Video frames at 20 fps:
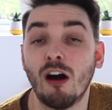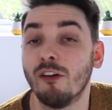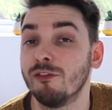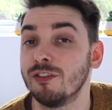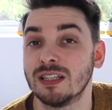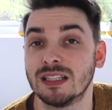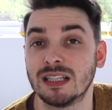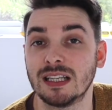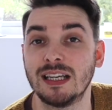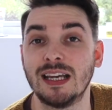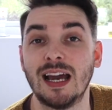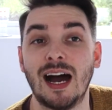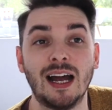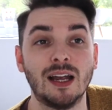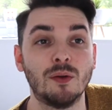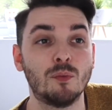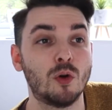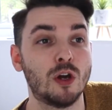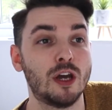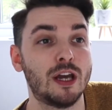Obviously,
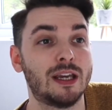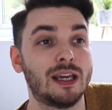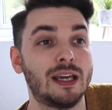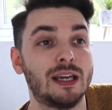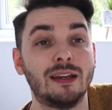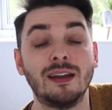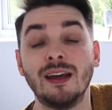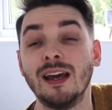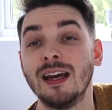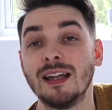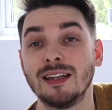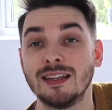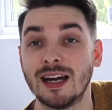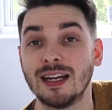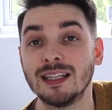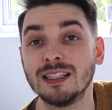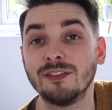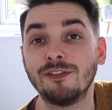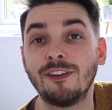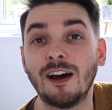I'm working
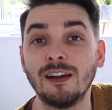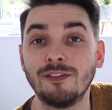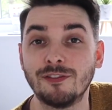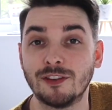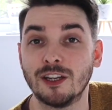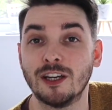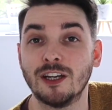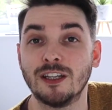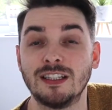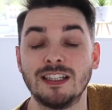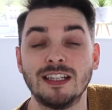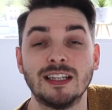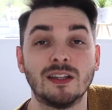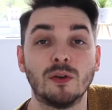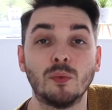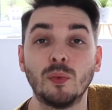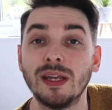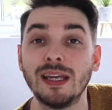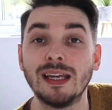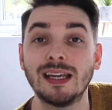9 to 5:30 in the
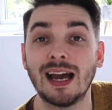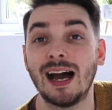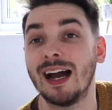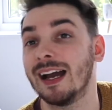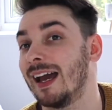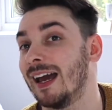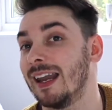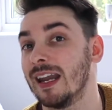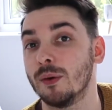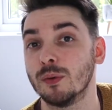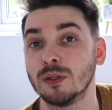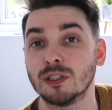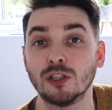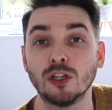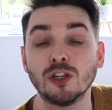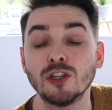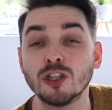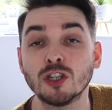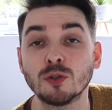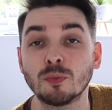week. I get an hour's
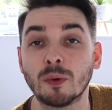lunch